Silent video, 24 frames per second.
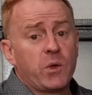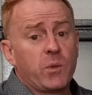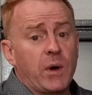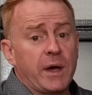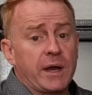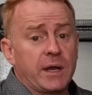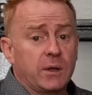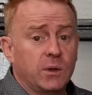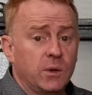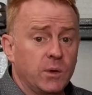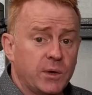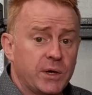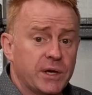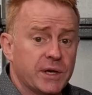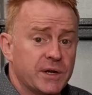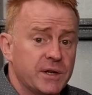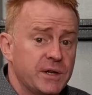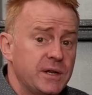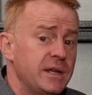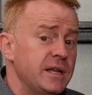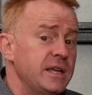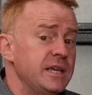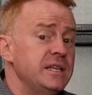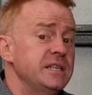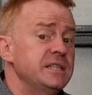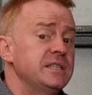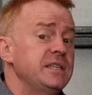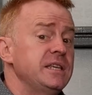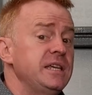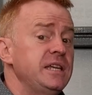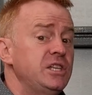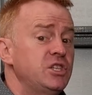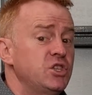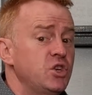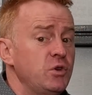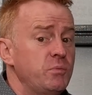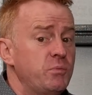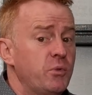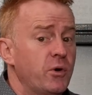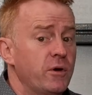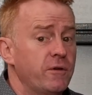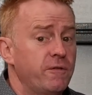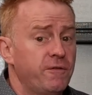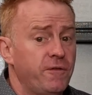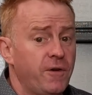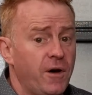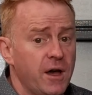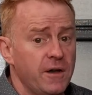way to look at it is the
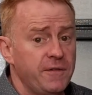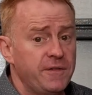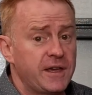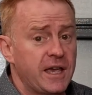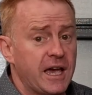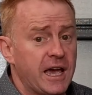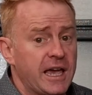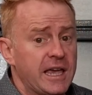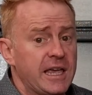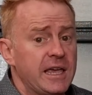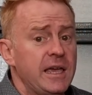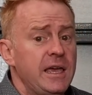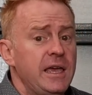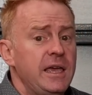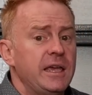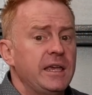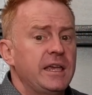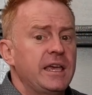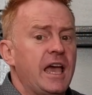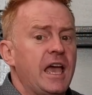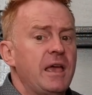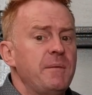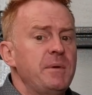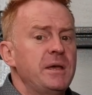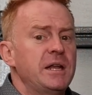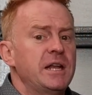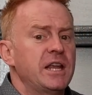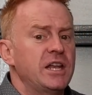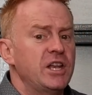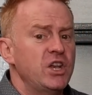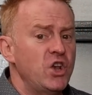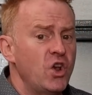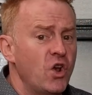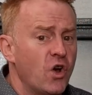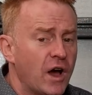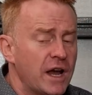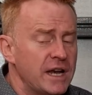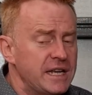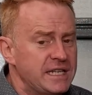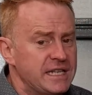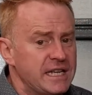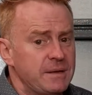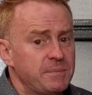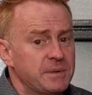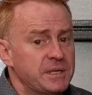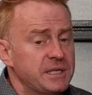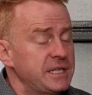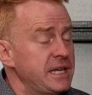2.5K came in at
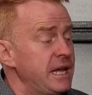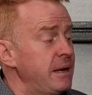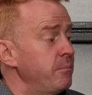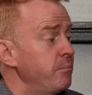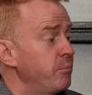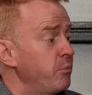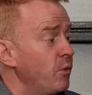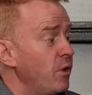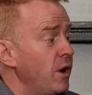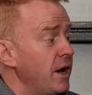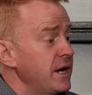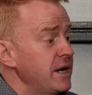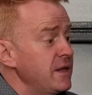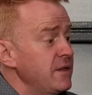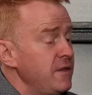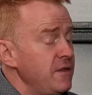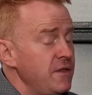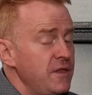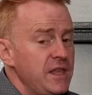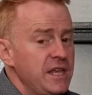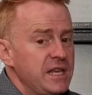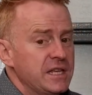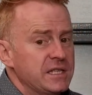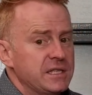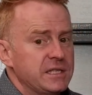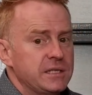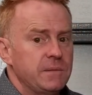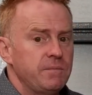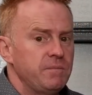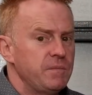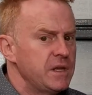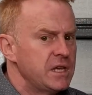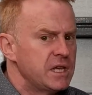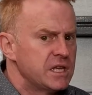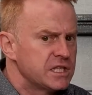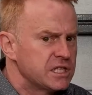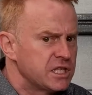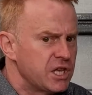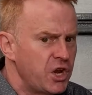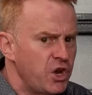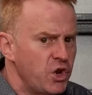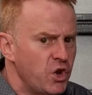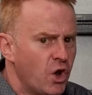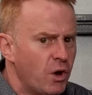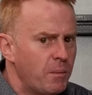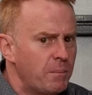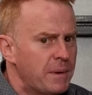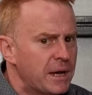19% brighter than this. So
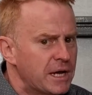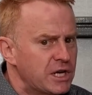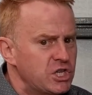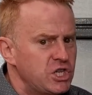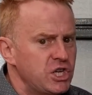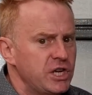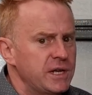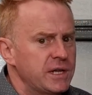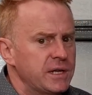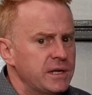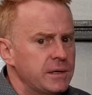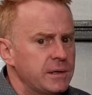not much in it,